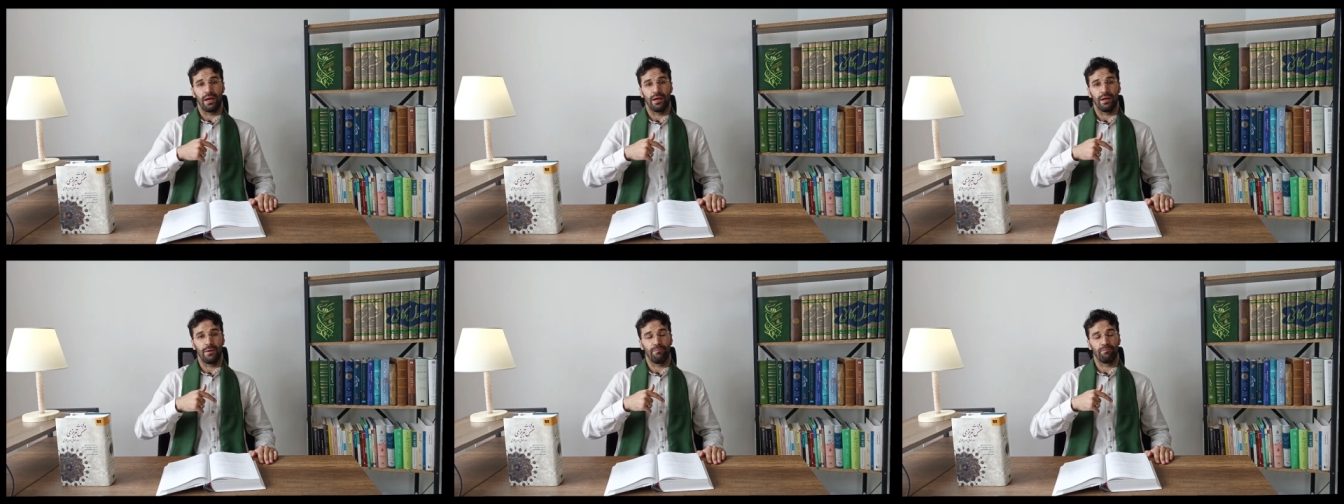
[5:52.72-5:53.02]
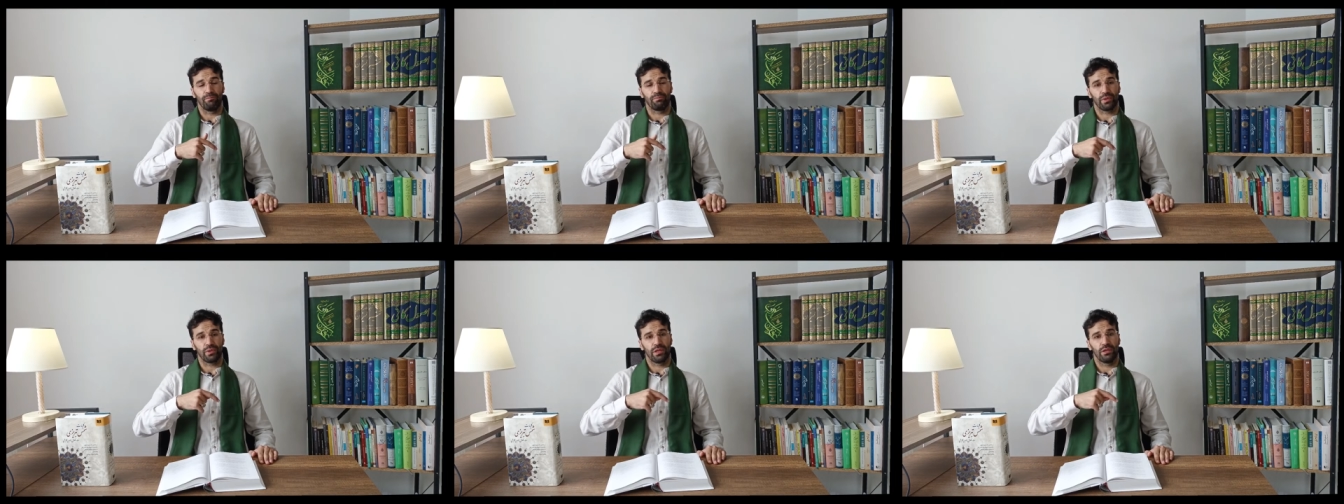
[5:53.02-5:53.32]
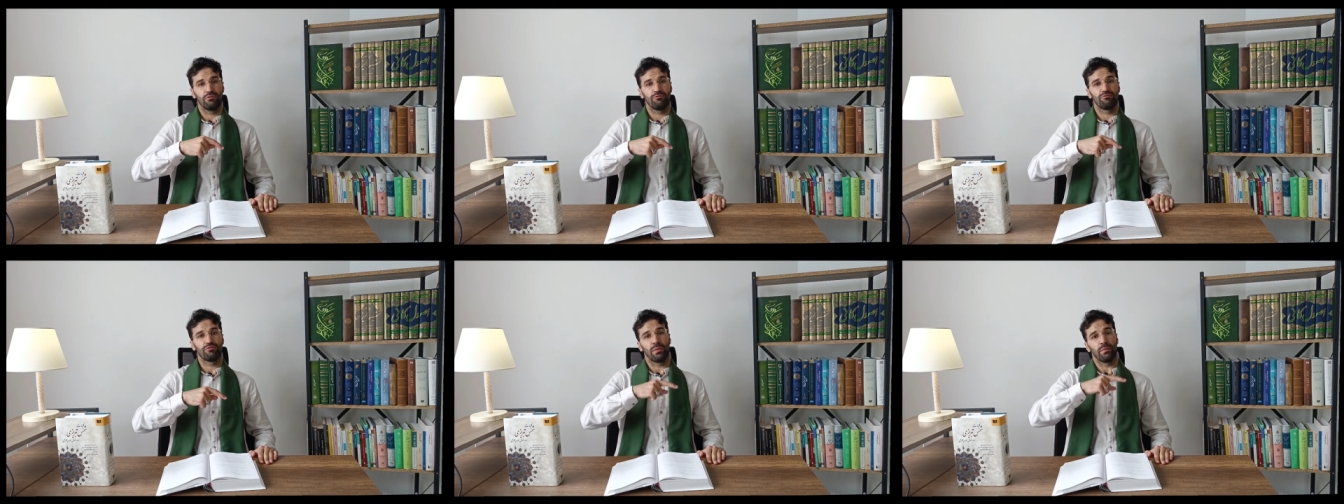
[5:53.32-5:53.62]
um,
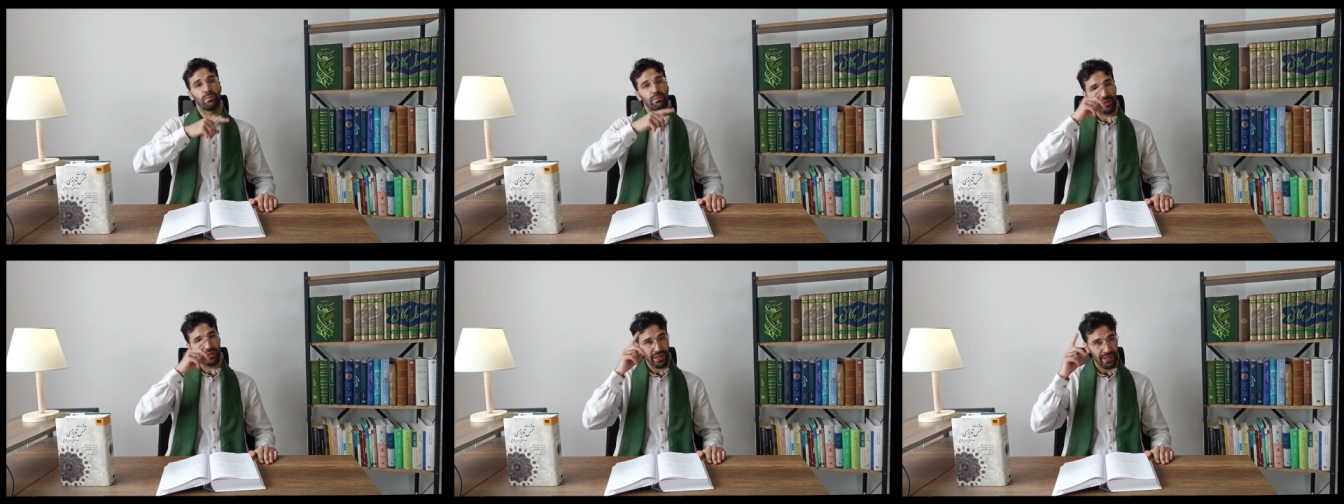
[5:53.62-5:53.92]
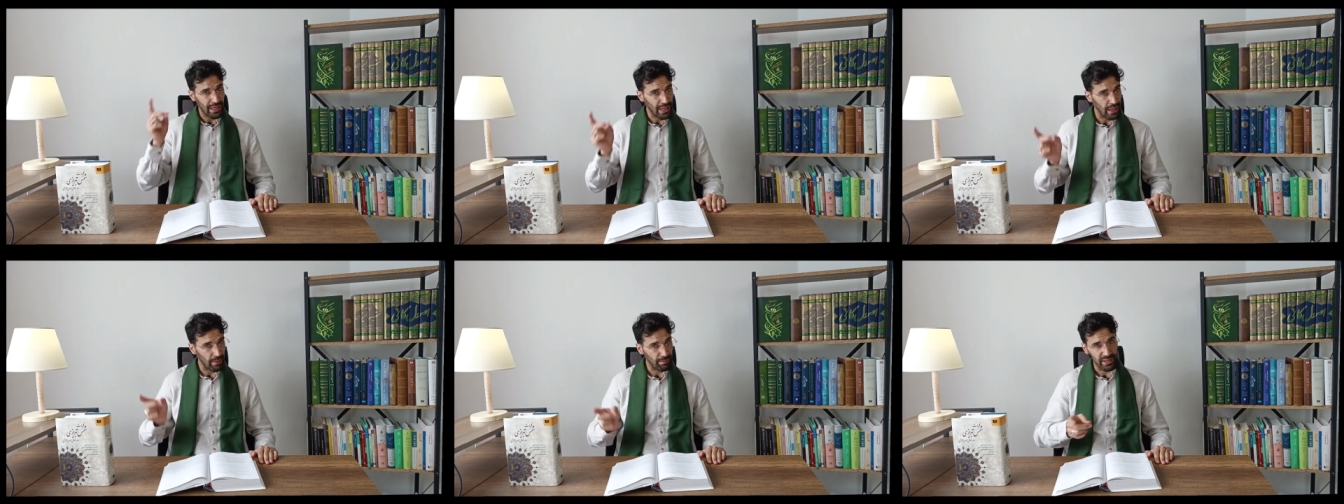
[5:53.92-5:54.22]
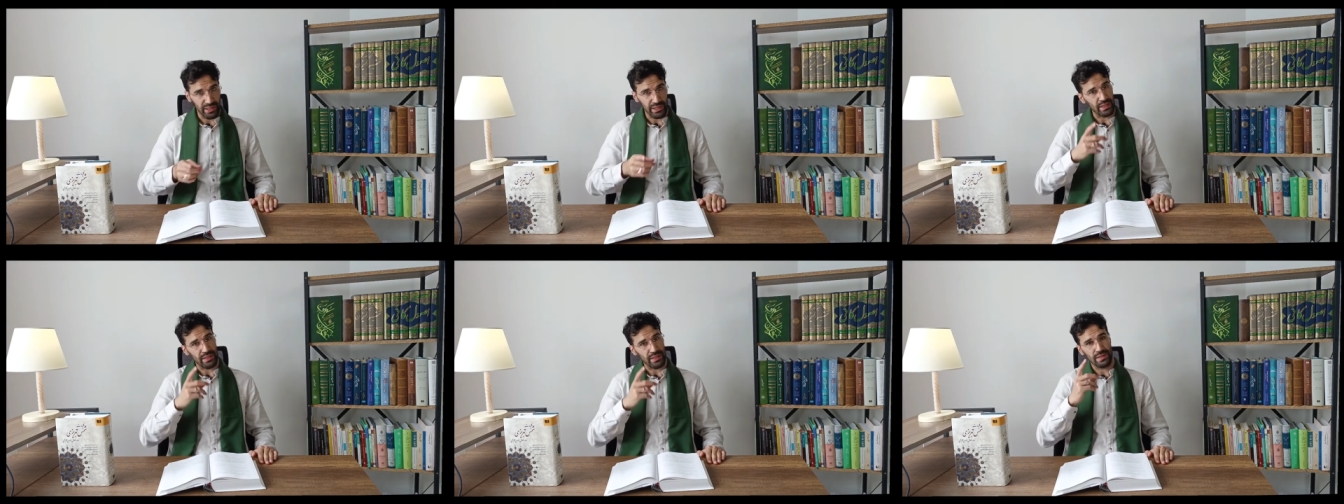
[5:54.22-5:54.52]
from the
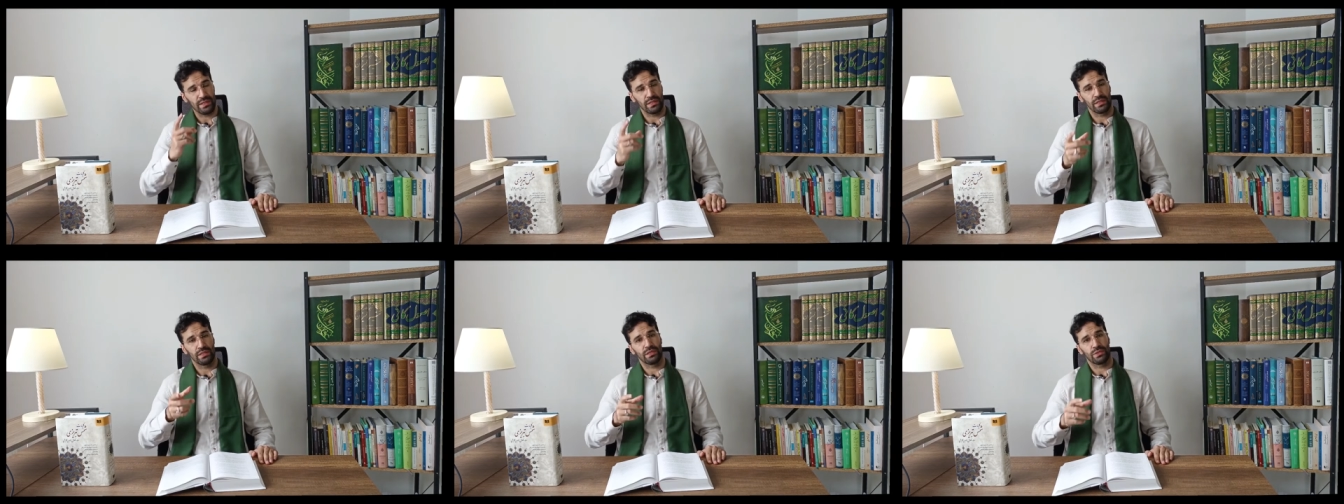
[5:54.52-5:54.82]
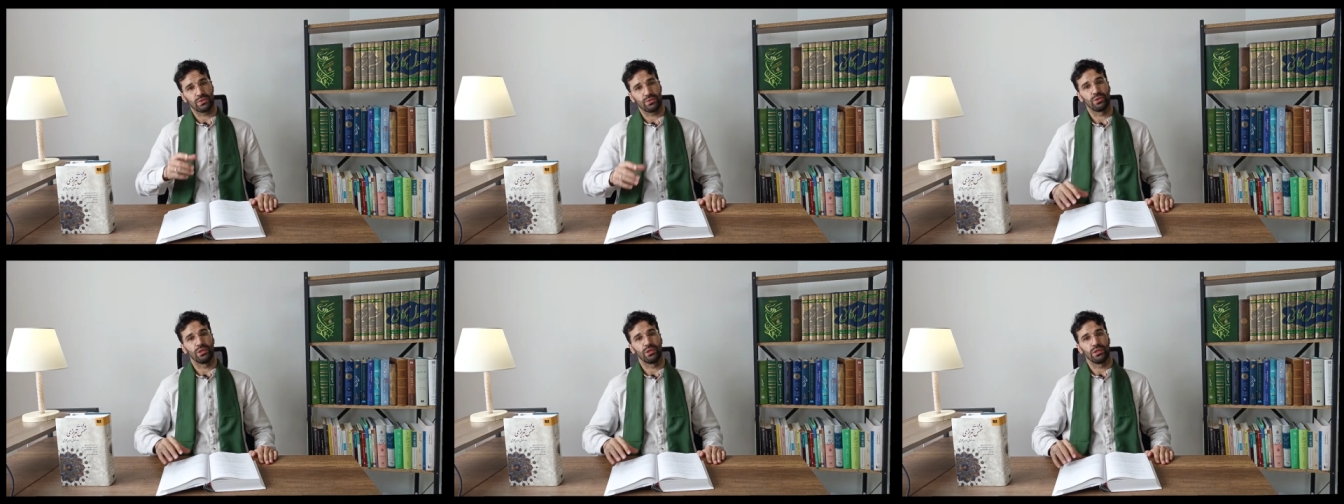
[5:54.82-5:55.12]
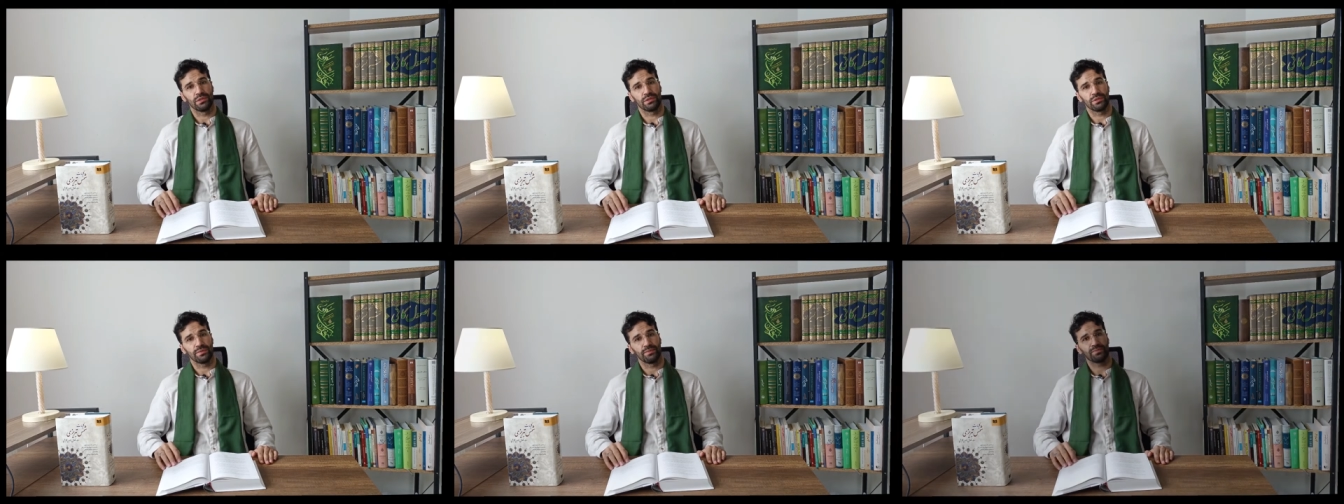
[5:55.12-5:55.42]
happenings in this
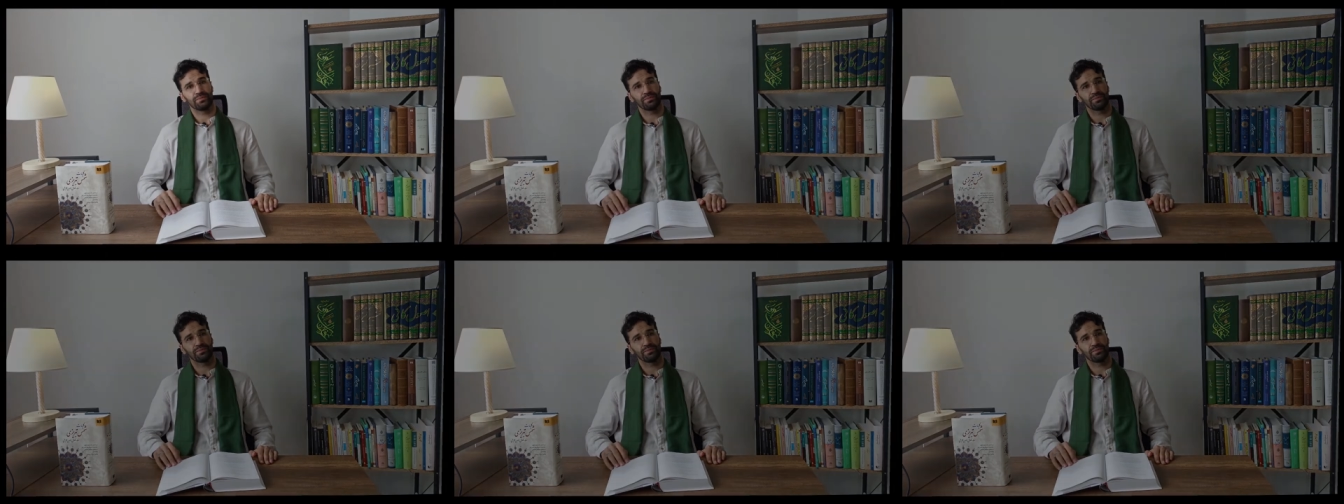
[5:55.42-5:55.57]
world.